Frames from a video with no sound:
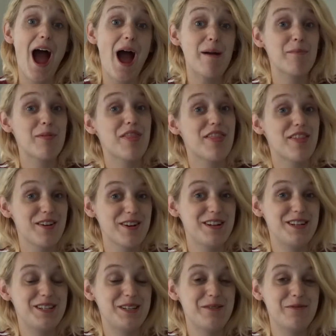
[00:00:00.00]
I'm
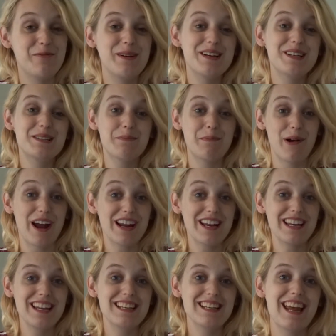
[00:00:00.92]
32 weeks
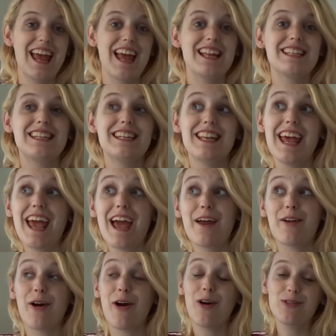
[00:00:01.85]
pregnant, and today
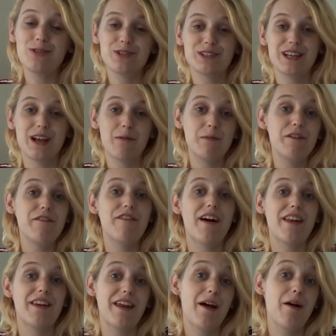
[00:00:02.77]
at our ultrasound we
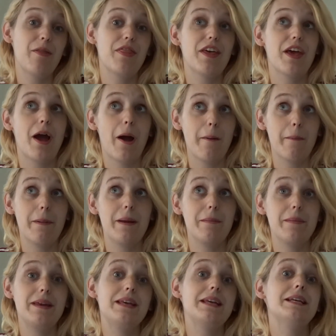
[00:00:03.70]
found out that our
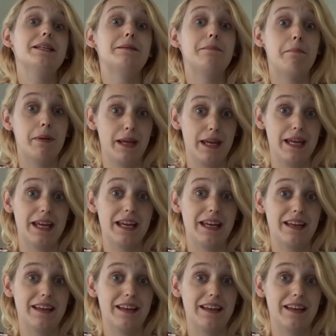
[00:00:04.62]
baby is big.